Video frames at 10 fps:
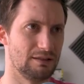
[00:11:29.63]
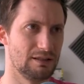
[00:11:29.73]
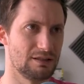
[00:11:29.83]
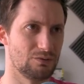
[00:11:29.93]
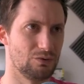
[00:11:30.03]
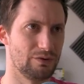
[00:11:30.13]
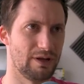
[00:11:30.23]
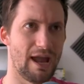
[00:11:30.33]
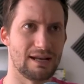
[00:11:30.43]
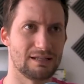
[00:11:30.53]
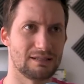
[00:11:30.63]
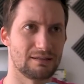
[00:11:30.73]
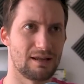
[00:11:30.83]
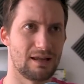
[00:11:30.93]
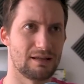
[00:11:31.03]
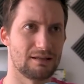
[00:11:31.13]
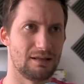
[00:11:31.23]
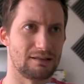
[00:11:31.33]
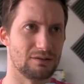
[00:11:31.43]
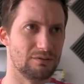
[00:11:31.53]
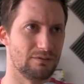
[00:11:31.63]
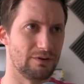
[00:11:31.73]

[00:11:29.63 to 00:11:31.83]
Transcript: These are all the end, like the